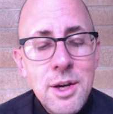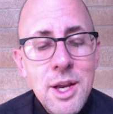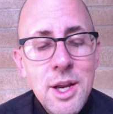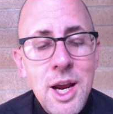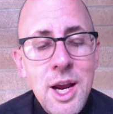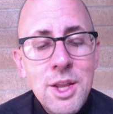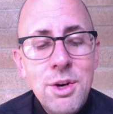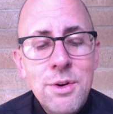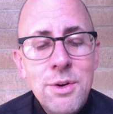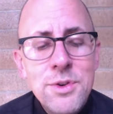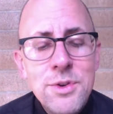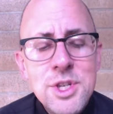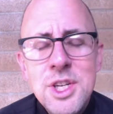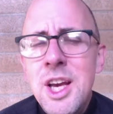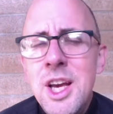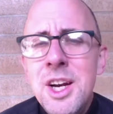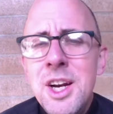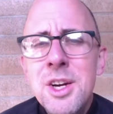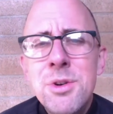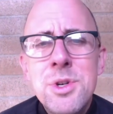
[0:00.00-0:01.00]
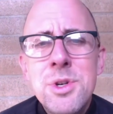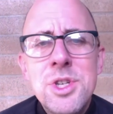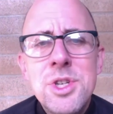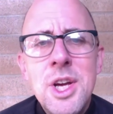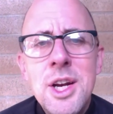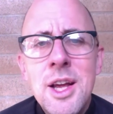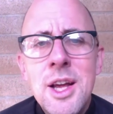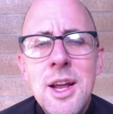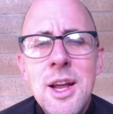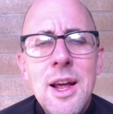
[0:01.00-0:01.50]
Catherine of Siena who
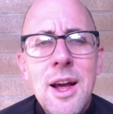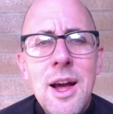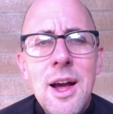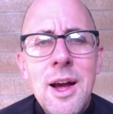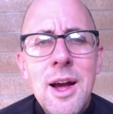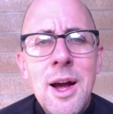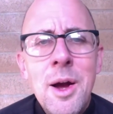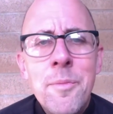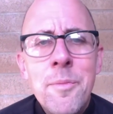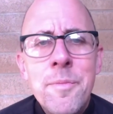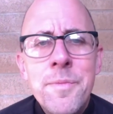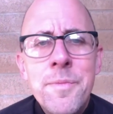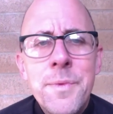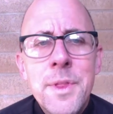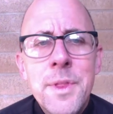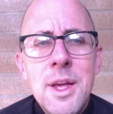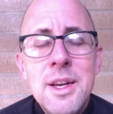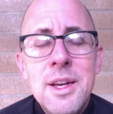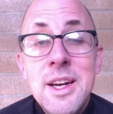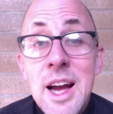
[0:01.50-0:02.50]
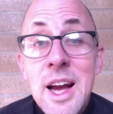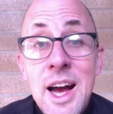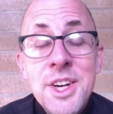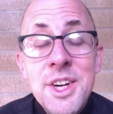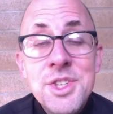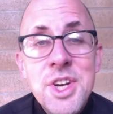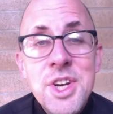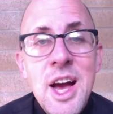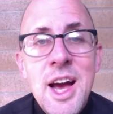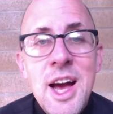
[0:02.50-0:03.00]
said, God
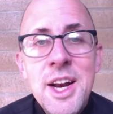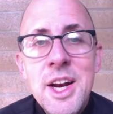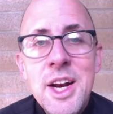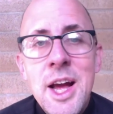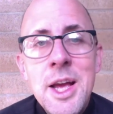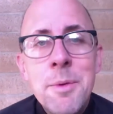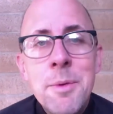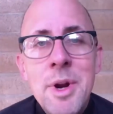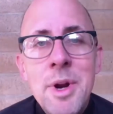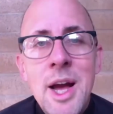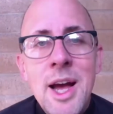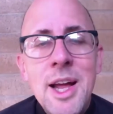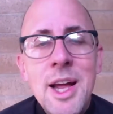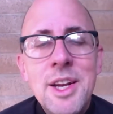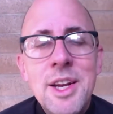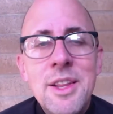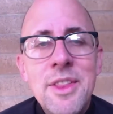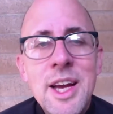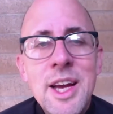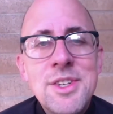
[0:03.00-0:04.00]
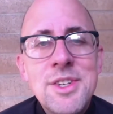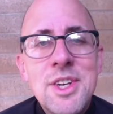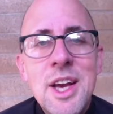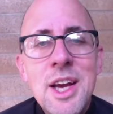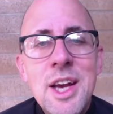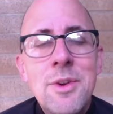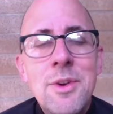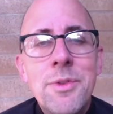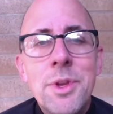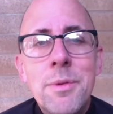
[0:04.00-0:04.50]
is God and I am not. And that's
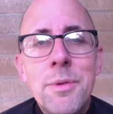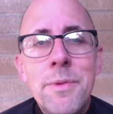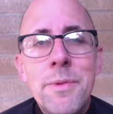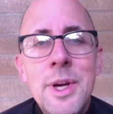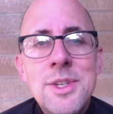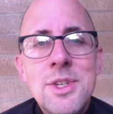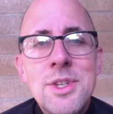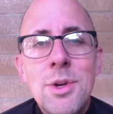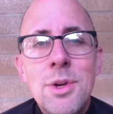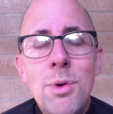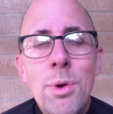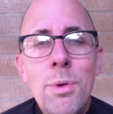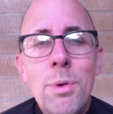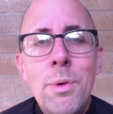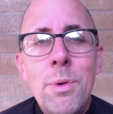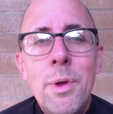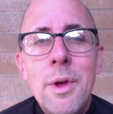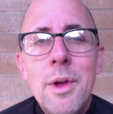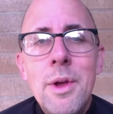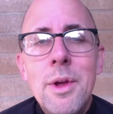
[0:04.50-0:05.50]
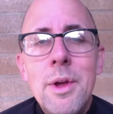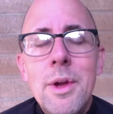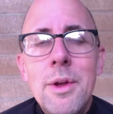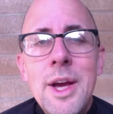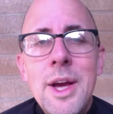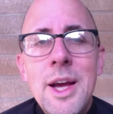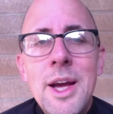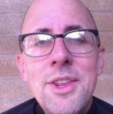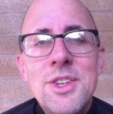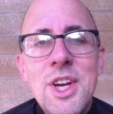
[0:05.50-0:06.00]
kind of that's
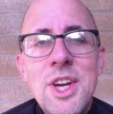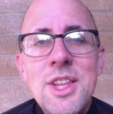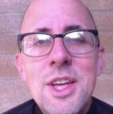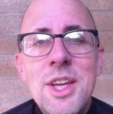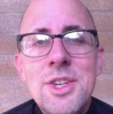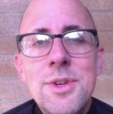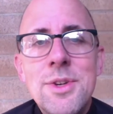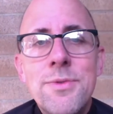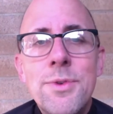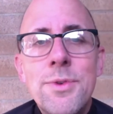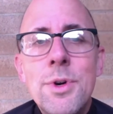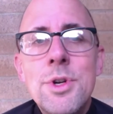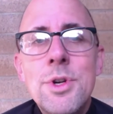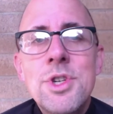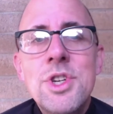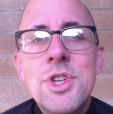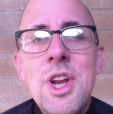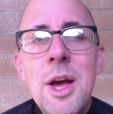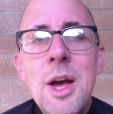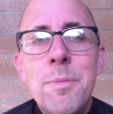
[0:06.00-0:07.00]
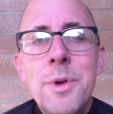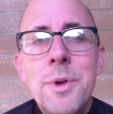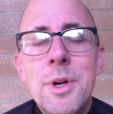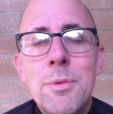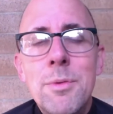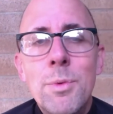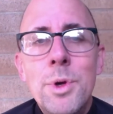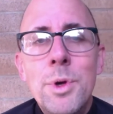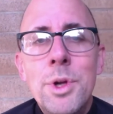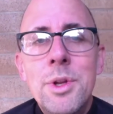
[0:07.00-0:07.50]
the first step in
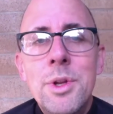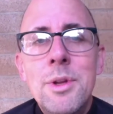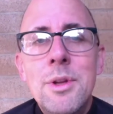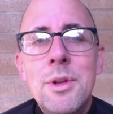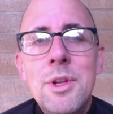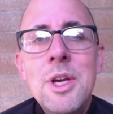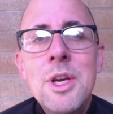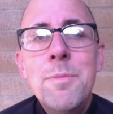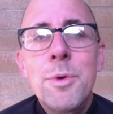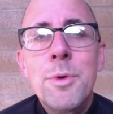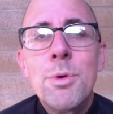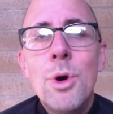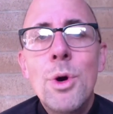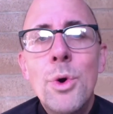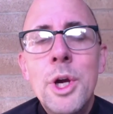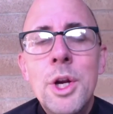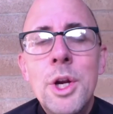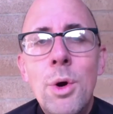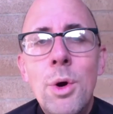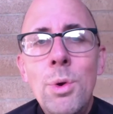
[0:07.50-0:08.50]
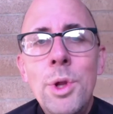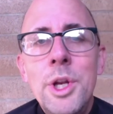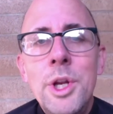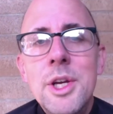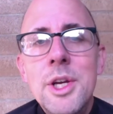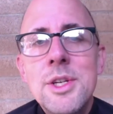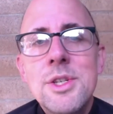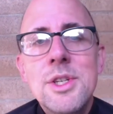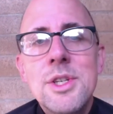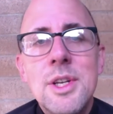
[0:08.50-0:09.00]
a real deep growing in
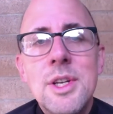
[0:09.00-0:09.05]
holiness.